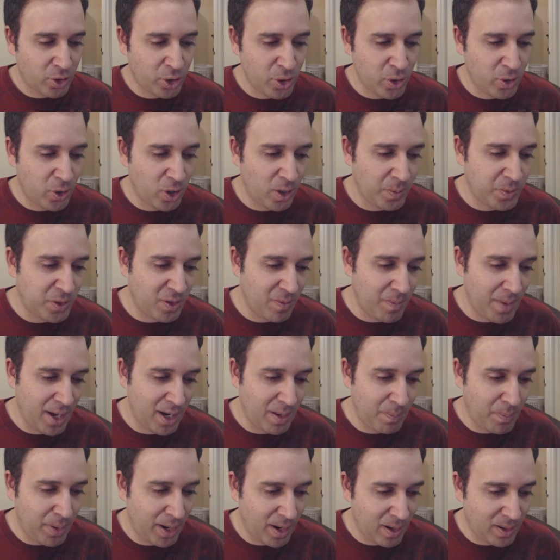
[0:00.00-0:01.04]
Two groups of
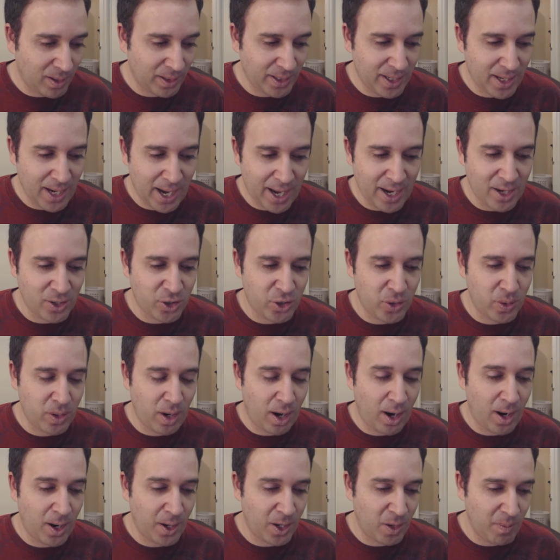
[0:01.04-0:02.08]
men apparently got into
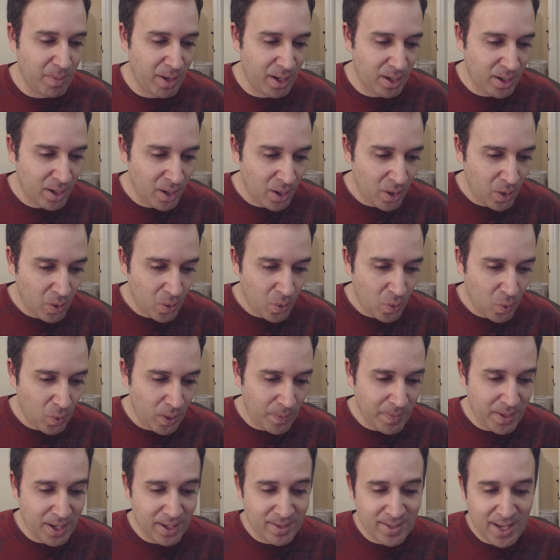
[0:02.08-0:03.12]
an argument
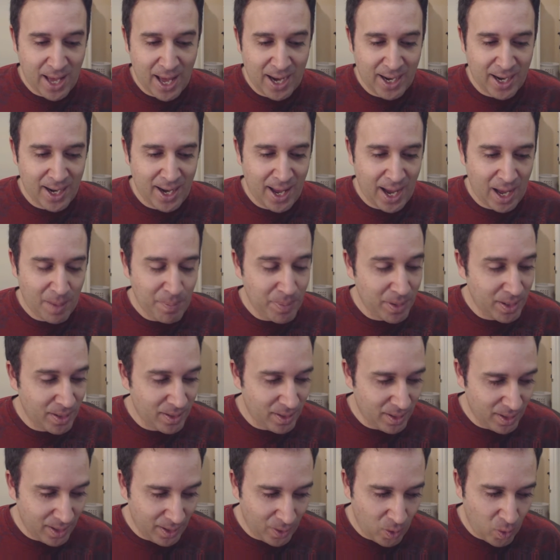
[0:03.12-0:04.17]
when the attack had
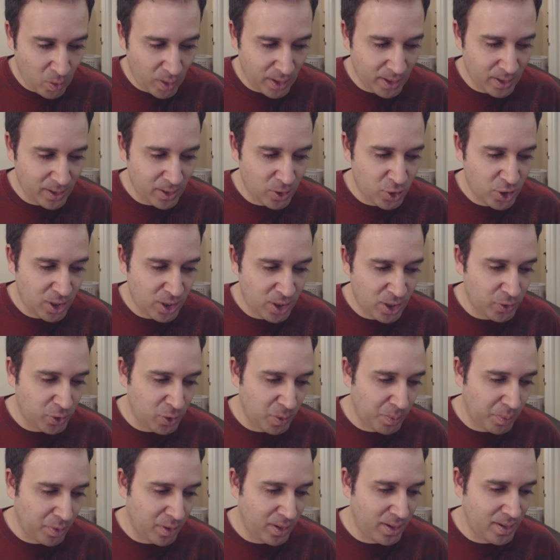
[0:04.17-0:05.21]
happened, according to the chief
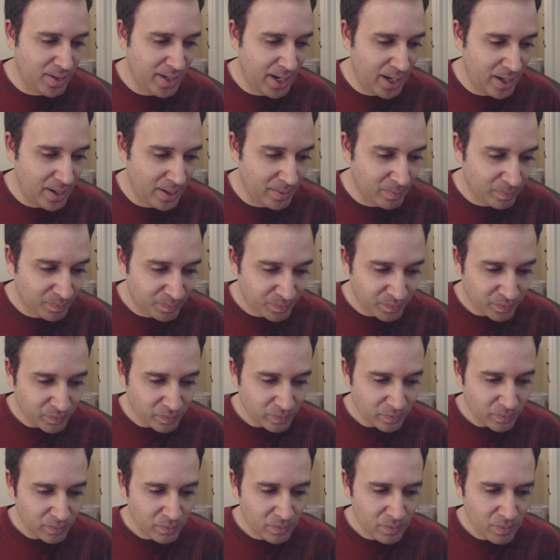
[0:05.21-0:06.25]
superintendent.
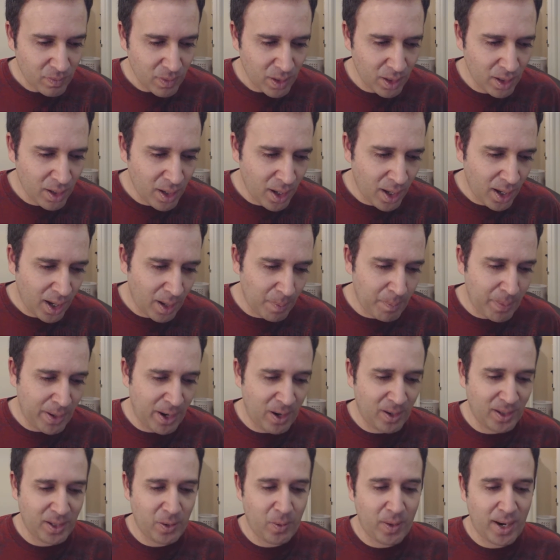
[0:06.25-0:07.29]

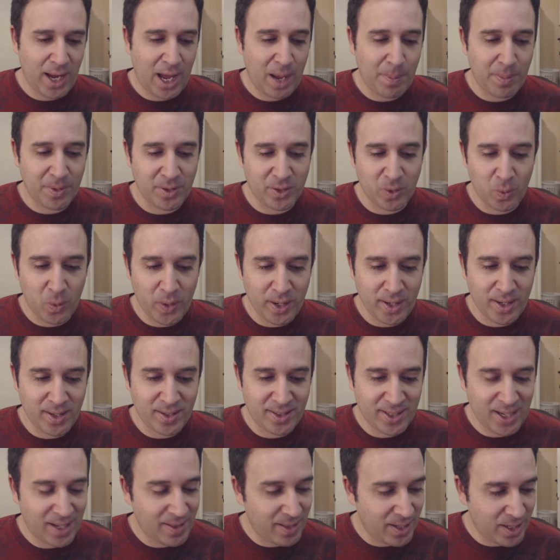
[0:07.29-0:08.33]
Apparently, what happens, a
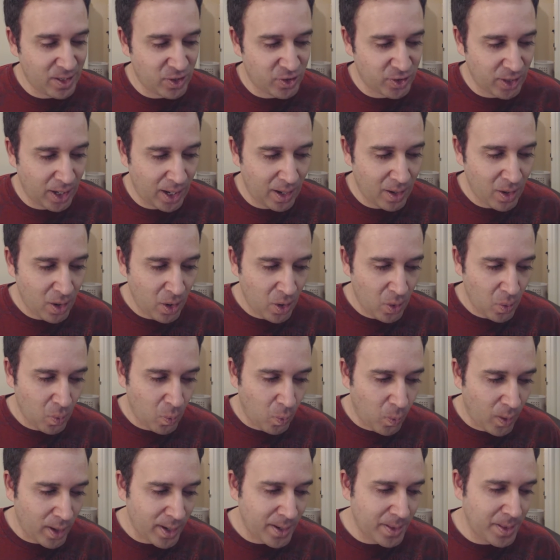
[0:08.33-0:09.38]
witness said that he saw
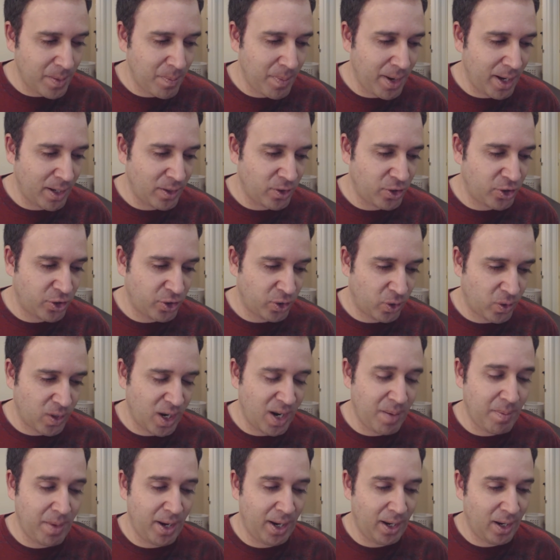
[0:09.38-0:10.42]
one of the men
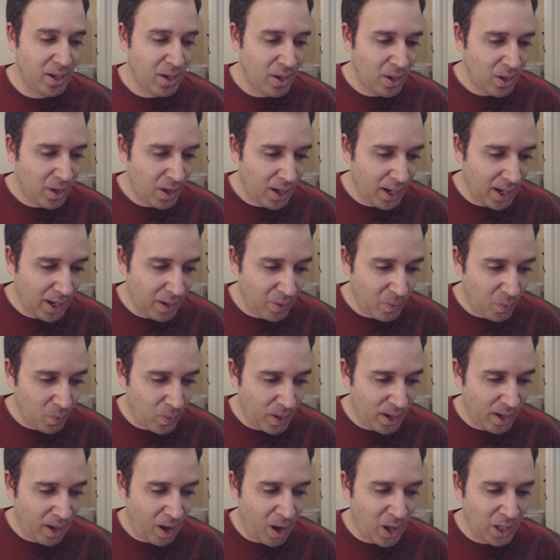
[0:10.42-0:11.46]
screaming uh,
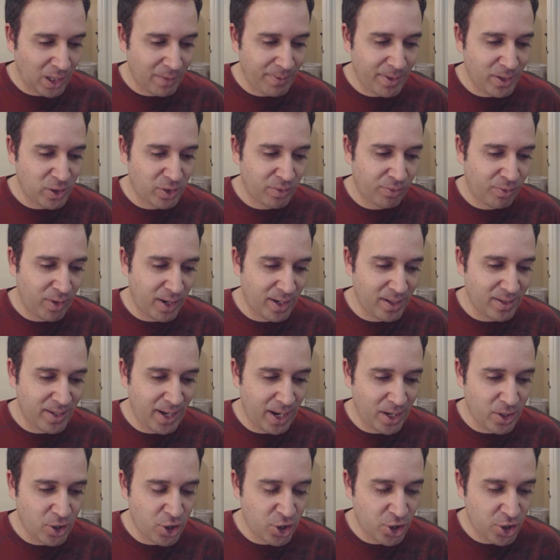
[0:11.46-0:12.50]
while all of his friends
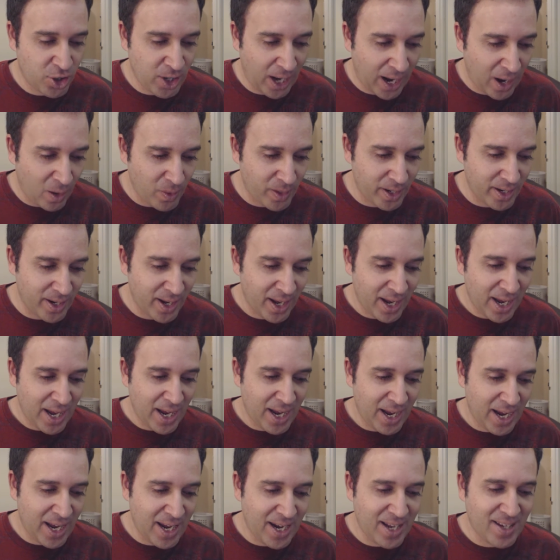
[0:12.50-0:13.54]
had shouted,
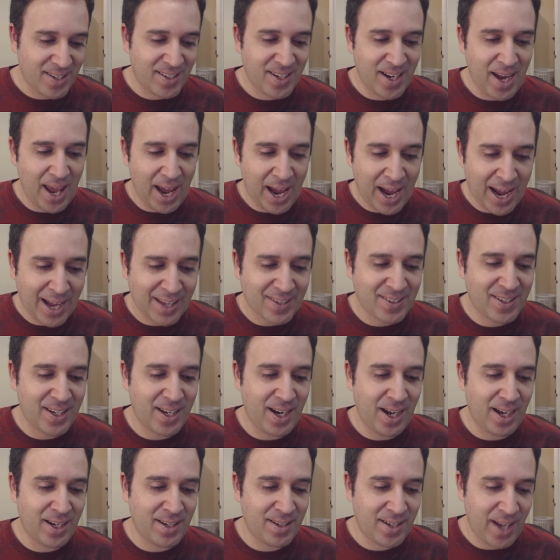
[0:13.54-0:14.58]
it is an
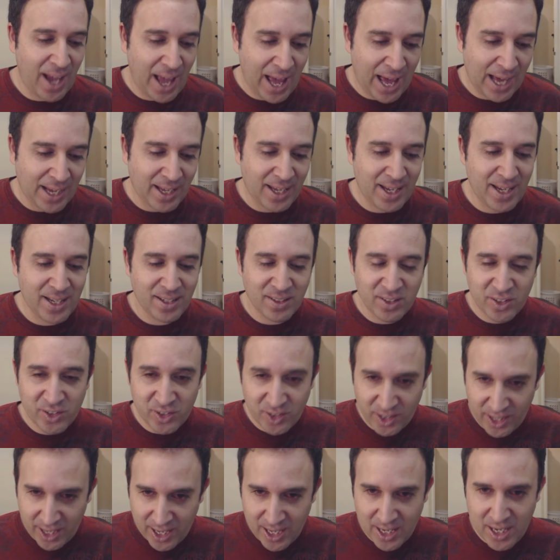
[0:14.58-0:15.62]
acid attack. His
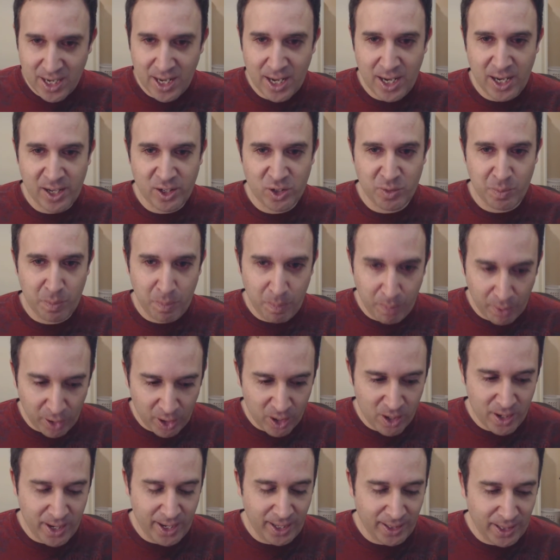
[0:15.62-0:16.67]
skin is
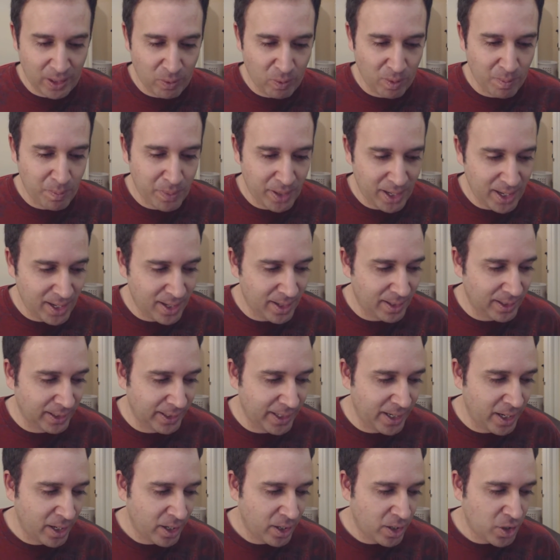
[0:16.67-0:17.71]
burning. They
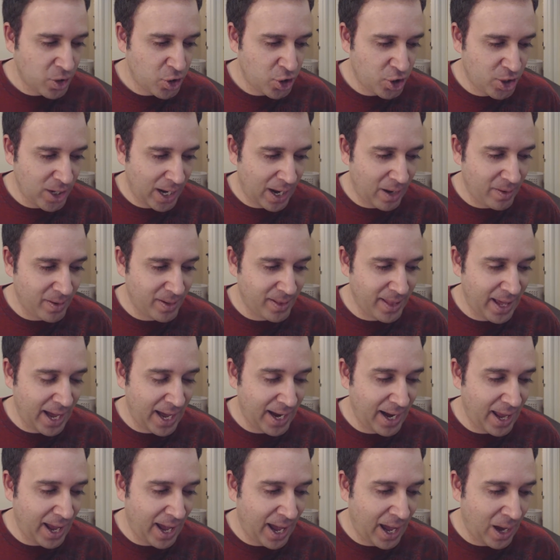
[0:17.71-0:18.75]
repeatedly shouted
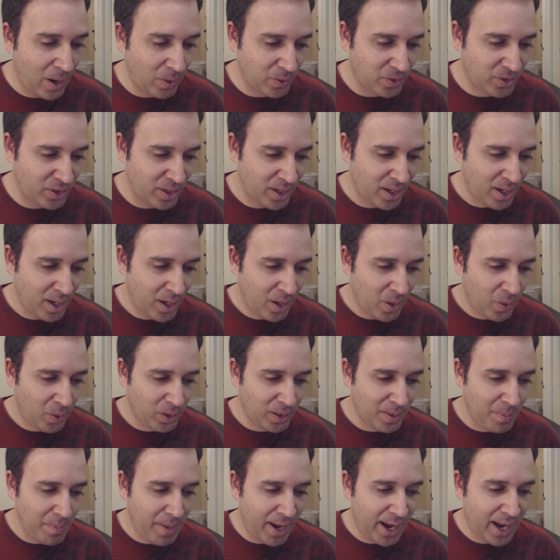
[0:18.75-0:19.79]
that out.
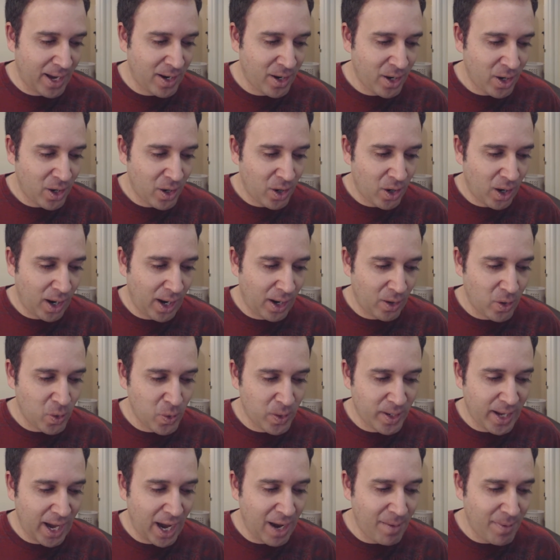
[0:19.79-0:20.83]
Well, a man uh,
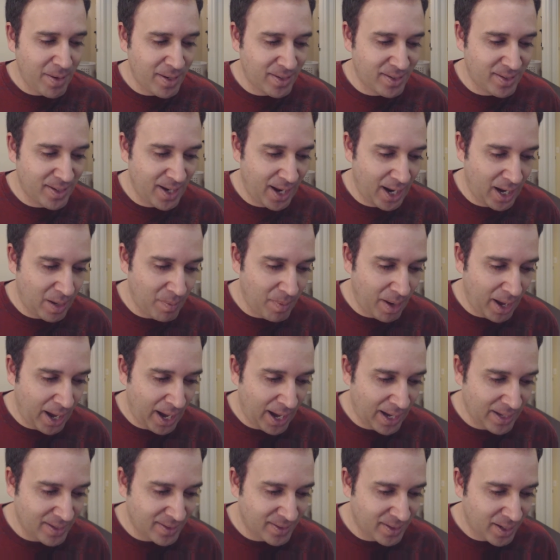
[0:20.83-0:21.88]
who gave his name
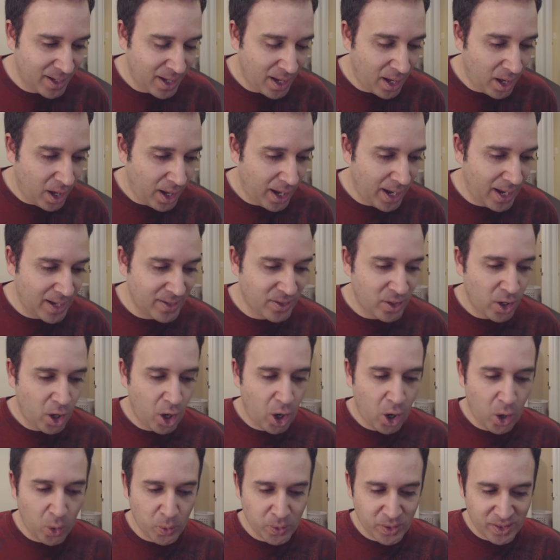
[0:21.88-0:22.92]
as as
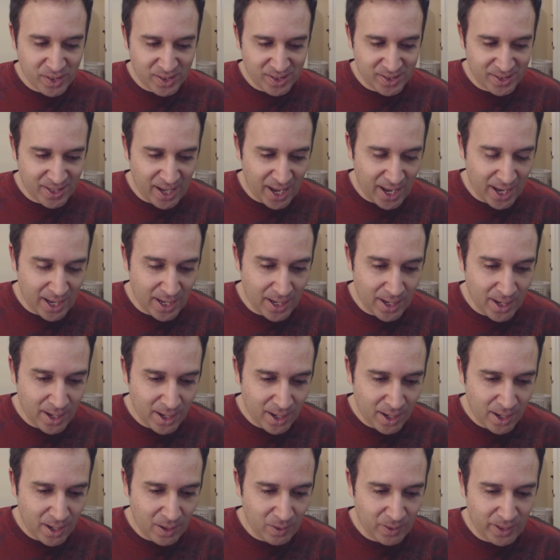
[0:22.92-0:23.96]

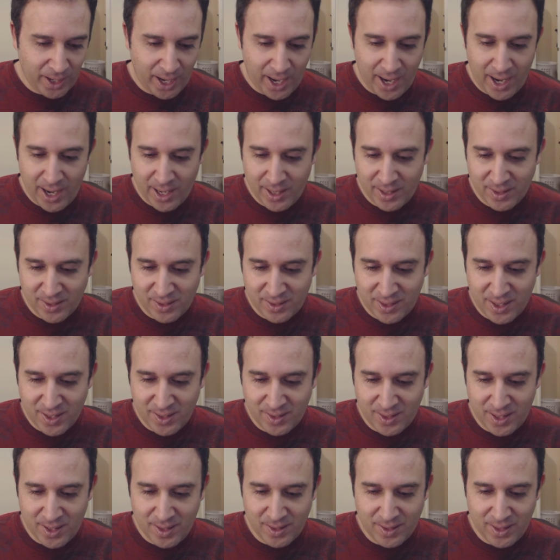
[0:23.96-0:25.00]
Hosen, okay, an
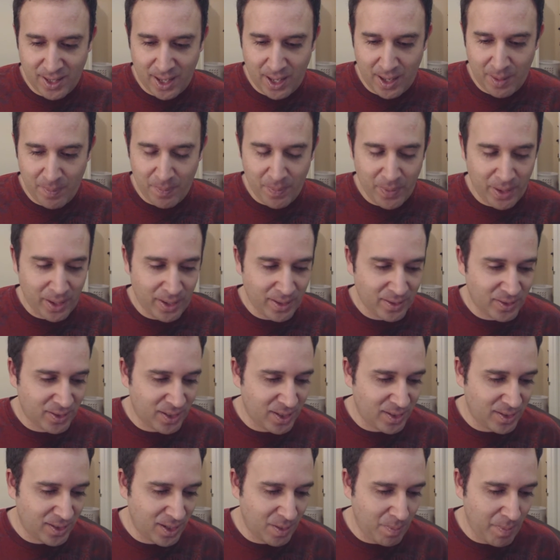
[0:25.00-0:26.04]
assistant, um, an
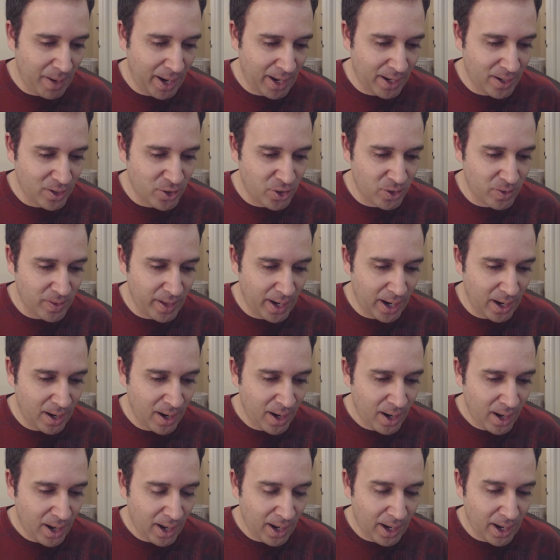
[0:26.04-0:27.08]
assistant manager
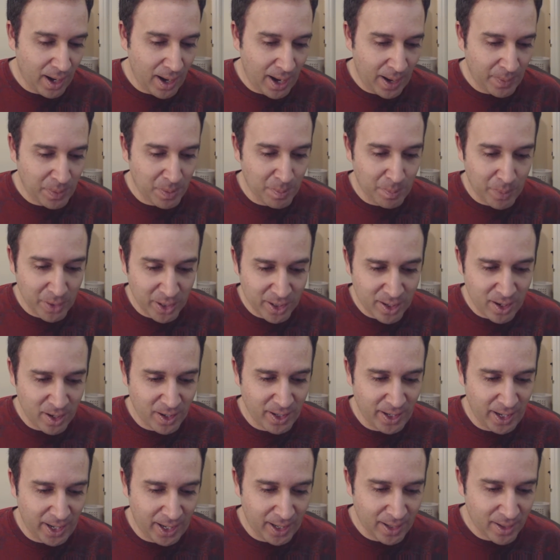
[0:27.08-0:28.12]
there uh, at the
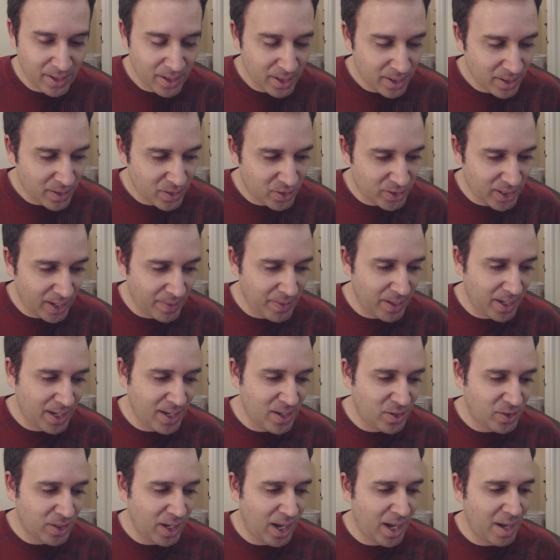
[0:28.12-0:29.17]
Burger King, said that
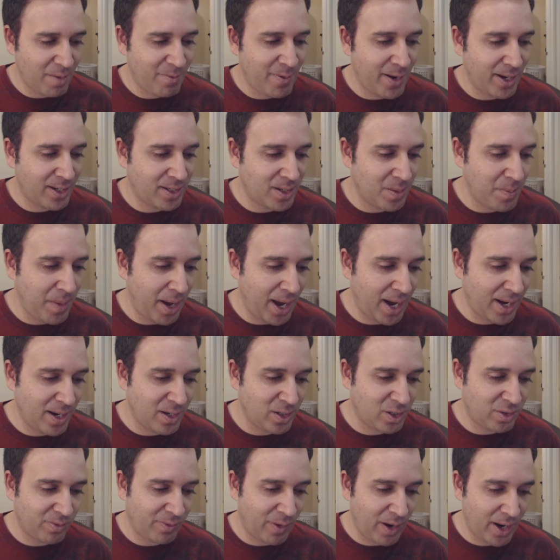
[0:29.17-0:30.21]
he saw a victim
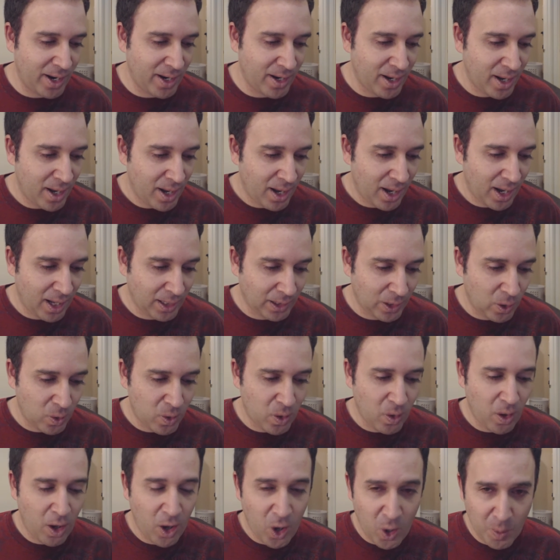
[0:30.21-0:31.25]
and his friend, a
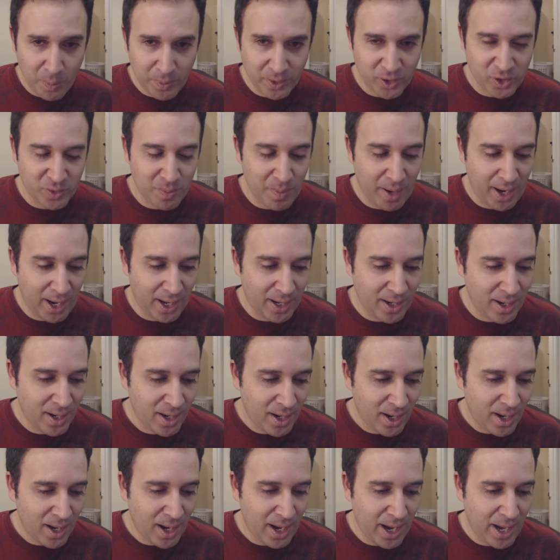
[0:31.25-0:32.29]
local homeless man,
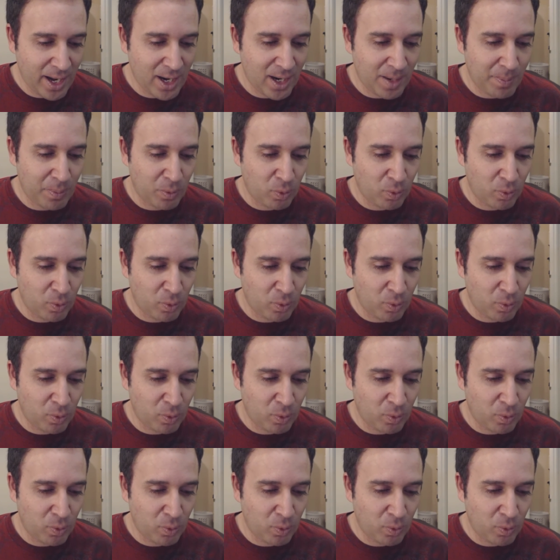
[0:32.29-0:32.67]
ended